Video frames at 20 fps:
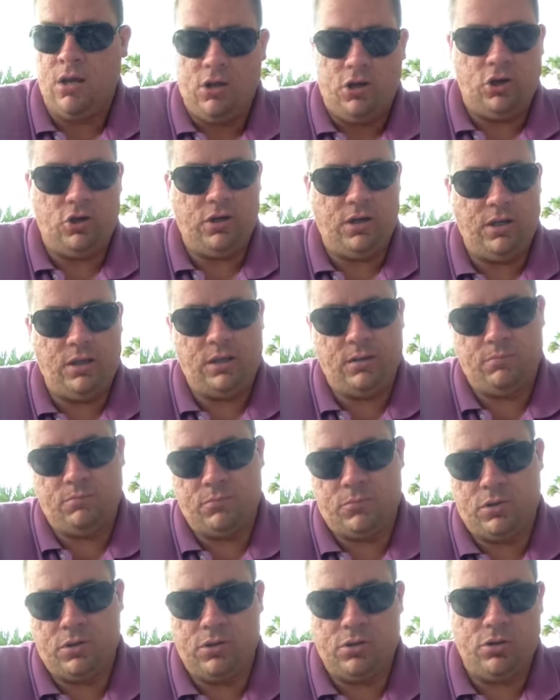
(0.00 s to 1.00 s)
You need them
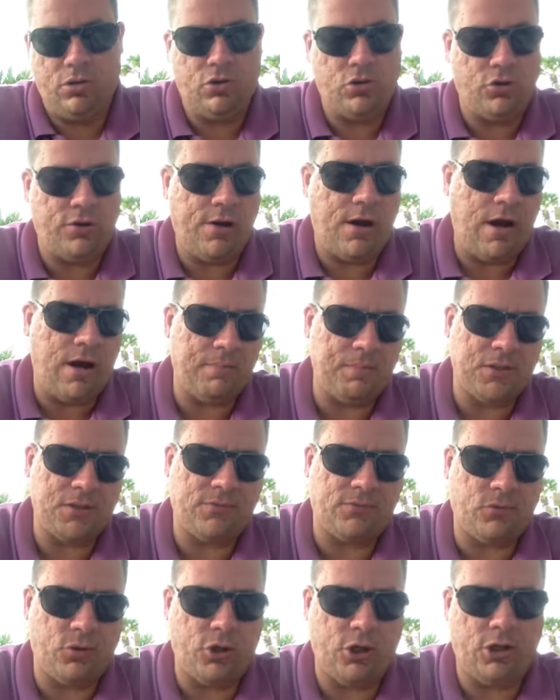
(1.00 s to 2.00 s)
to do comps
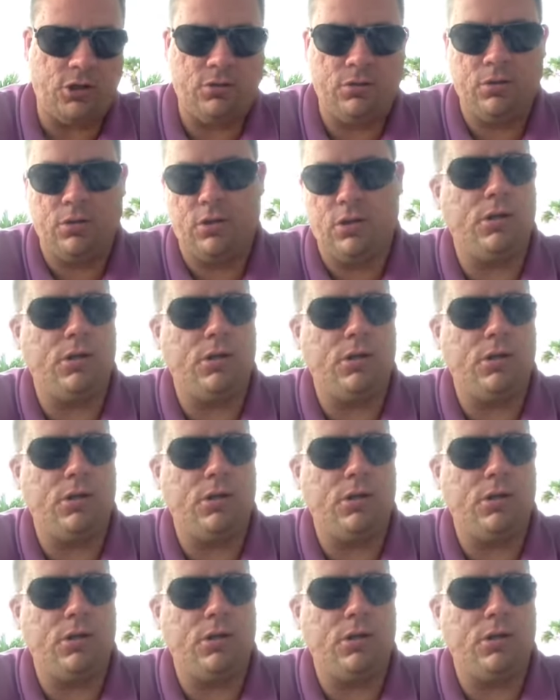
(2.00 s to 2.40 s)
for you.